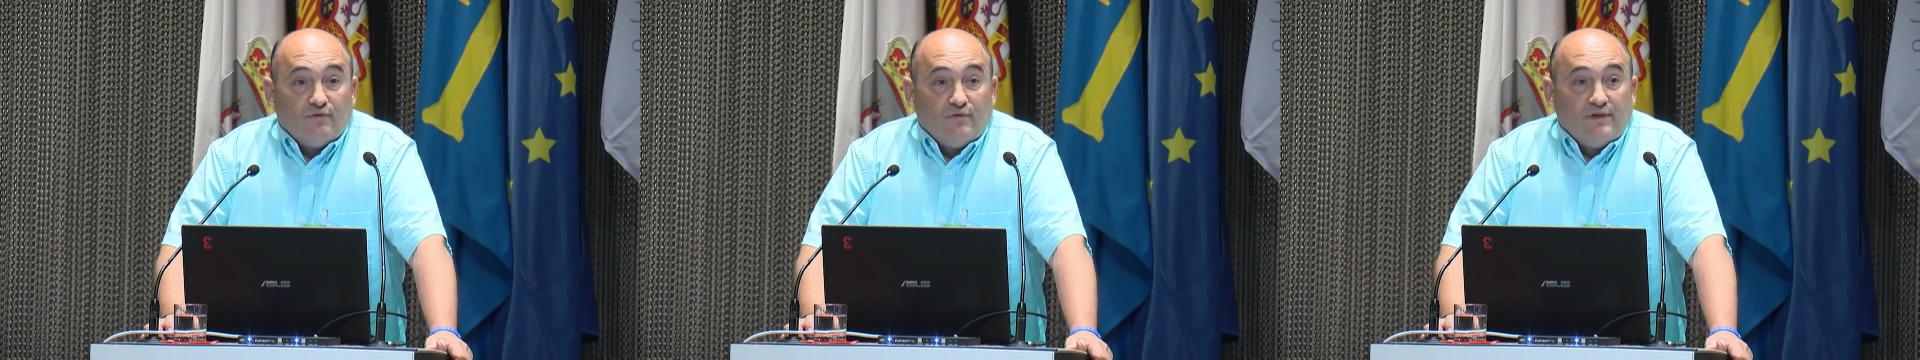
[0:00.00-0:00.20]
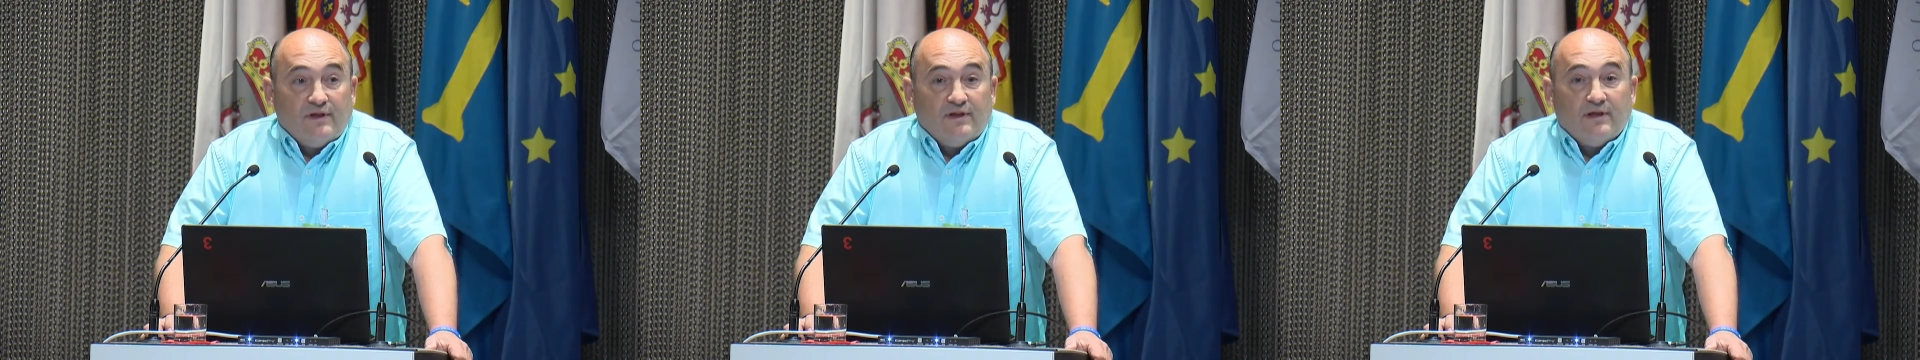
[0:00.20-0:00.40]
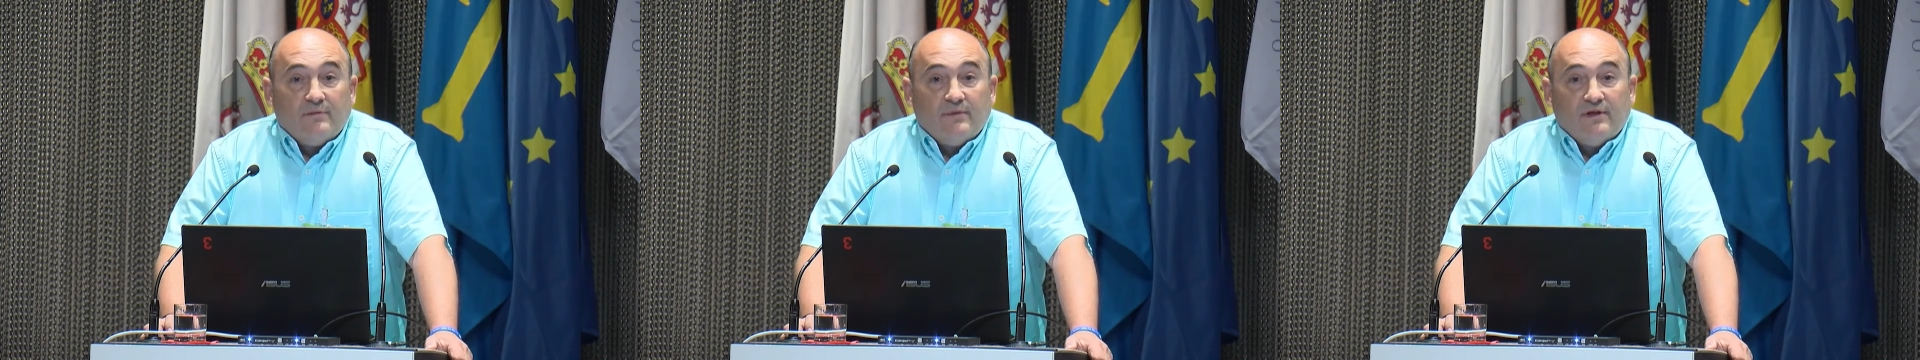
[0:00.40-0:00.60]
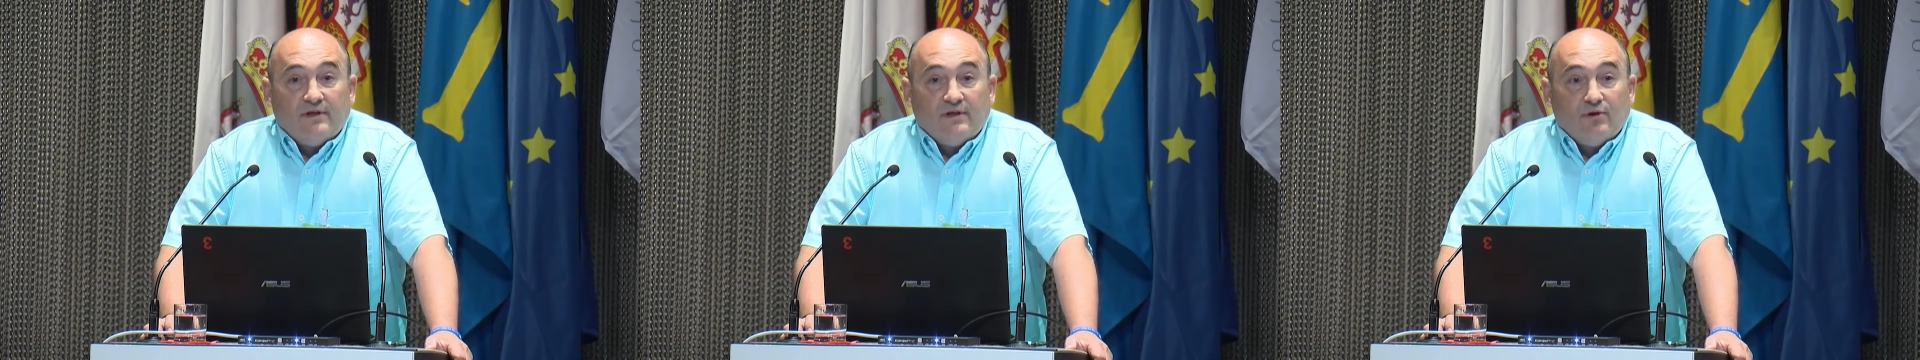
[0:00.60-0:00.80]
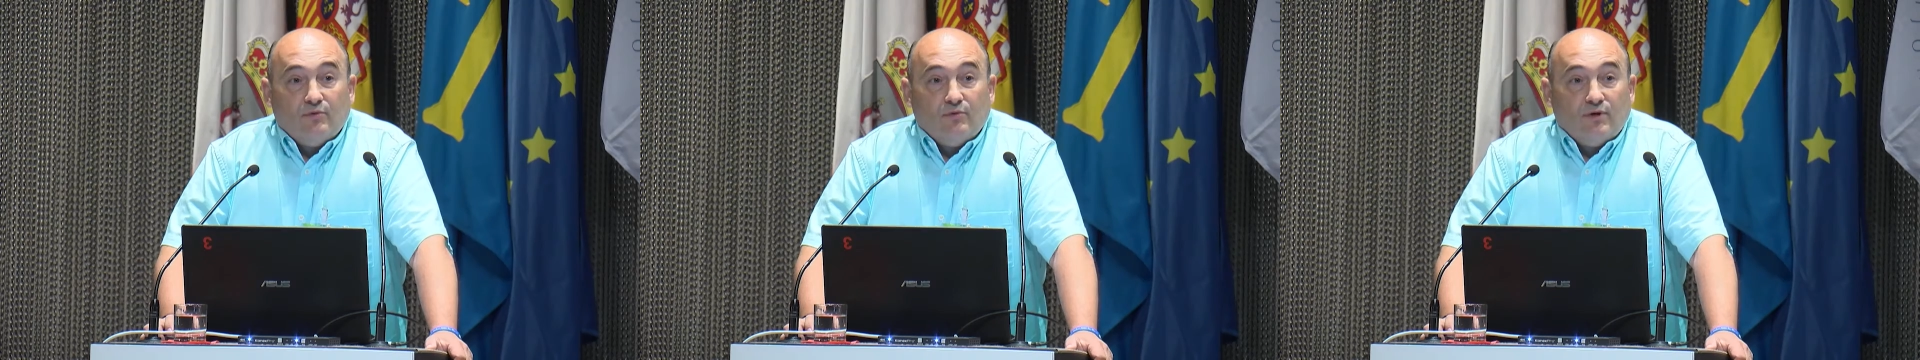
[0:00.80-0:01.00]
the
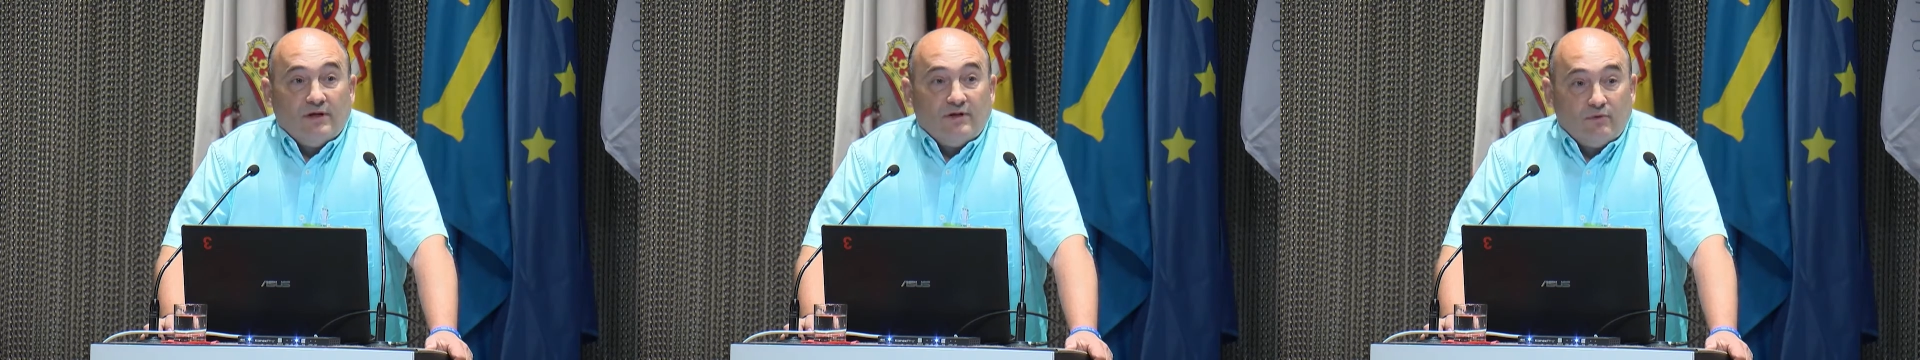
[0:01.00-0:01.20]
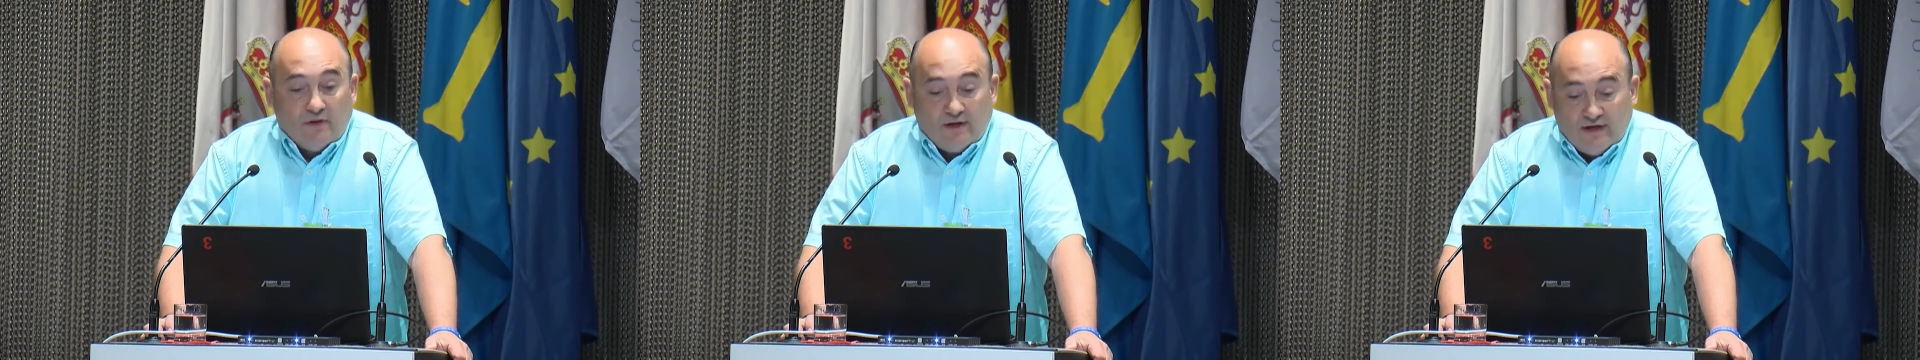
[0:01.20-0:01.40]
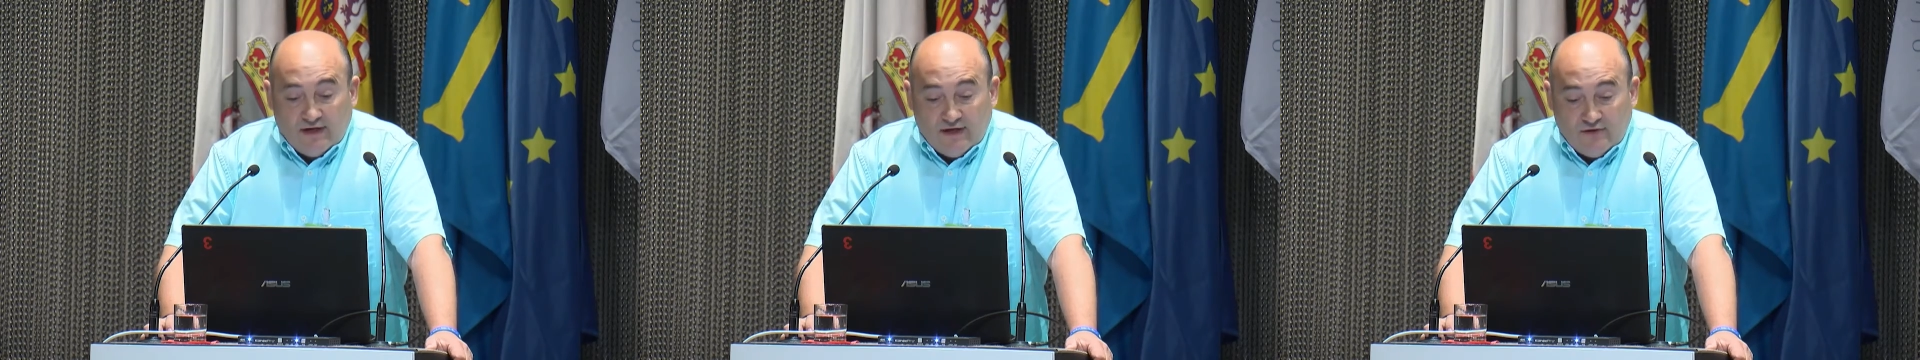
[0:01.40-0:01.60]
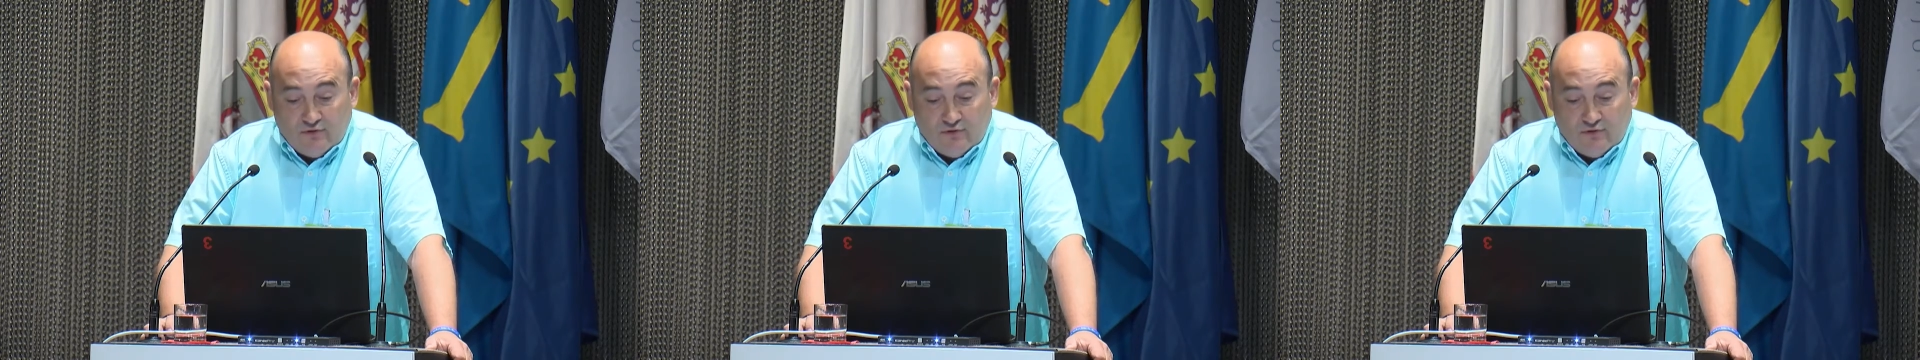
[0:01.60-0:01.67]
previous speaker.